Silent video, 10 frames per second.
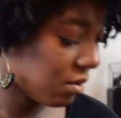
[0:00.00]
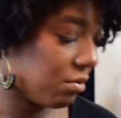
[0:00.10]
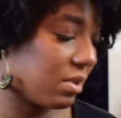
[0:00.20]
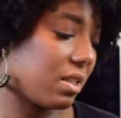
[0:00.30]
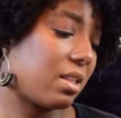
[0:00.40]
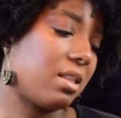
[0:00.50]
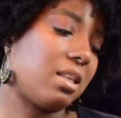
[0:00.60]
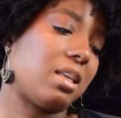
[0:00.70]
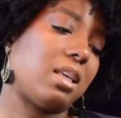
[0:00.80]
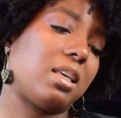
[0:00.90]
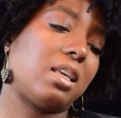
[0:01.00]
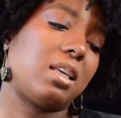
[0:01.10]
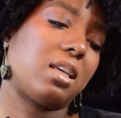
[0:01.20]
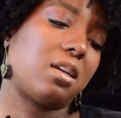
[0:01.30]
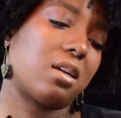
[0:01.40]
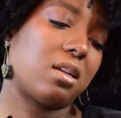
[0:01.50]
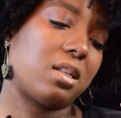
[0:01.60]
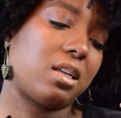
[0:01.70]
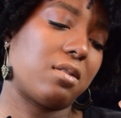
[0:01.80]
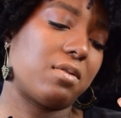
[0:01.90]
with the Kinky
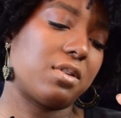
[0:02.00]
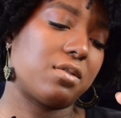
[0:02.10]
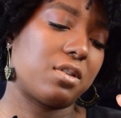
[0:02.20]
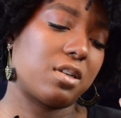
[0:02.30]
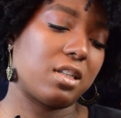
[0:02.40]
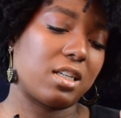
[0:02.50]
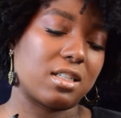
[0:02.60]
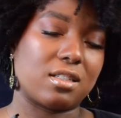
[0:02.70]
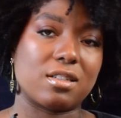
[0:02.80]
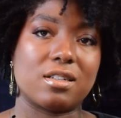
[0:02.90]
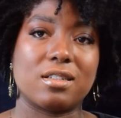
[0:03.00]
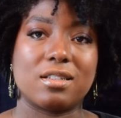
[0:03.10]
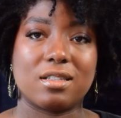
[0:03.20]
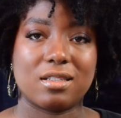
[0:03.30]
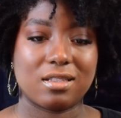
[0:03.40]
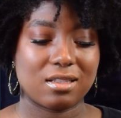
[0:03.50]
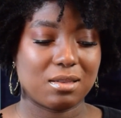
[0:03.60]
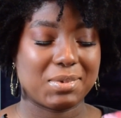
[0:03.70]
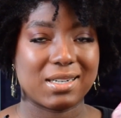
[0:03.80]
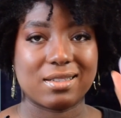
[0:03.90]
Curly Original Curling Custard.
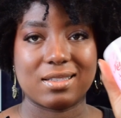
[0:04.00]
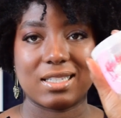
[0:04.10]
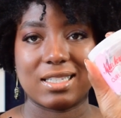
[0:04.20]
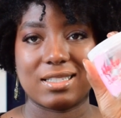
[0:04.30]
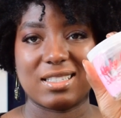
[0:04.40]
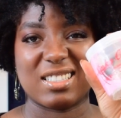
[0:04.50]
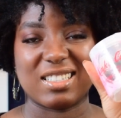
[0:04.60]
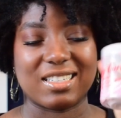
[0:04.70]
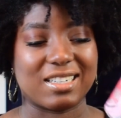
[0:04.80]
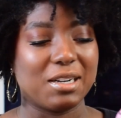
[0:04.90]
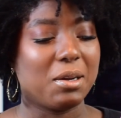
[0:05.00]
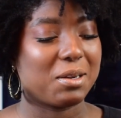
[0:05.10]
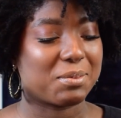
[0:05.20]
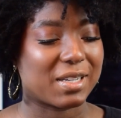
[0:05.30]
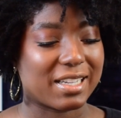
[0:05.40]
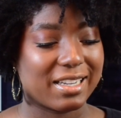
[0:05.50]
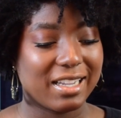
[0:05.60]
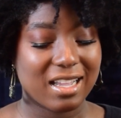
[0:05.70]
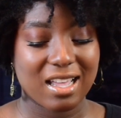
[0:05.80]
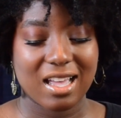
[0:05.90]
Part of the lid is still in here, but
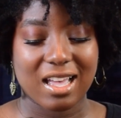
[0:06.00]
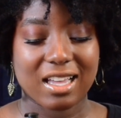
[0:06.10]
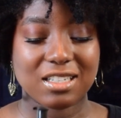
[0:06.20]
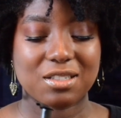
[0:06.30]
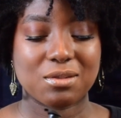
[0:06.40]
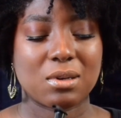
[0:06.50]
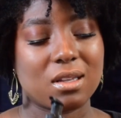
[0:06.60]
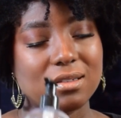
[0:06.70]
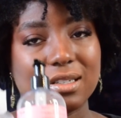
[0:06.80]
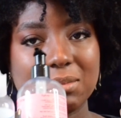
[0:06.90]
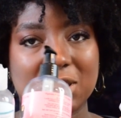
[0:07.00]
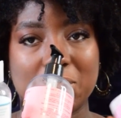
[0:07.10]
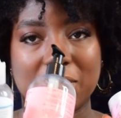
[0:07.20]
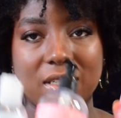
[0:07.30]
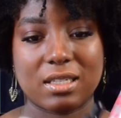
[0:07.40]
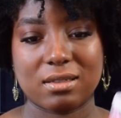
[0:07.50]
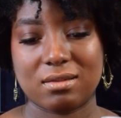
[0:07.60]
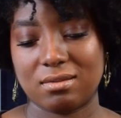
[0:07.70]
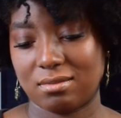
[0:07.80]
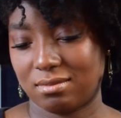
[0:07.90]
I do alternate
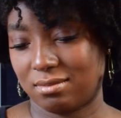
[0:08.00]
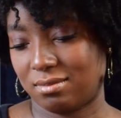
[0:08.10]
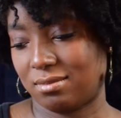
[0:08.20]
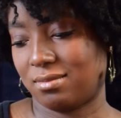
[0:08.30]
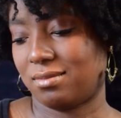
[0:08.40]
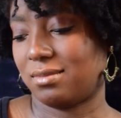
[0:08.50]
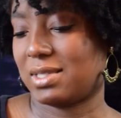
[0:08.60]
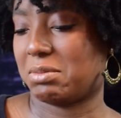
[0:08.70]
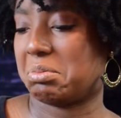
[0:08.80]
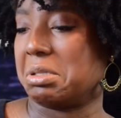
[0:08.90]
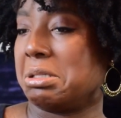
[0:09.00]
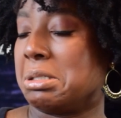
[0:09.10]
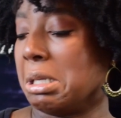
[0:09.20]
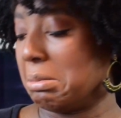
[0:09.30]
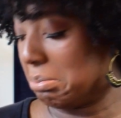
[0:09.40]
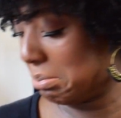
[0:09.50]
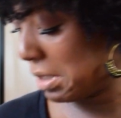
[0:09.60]
between, let me put this down.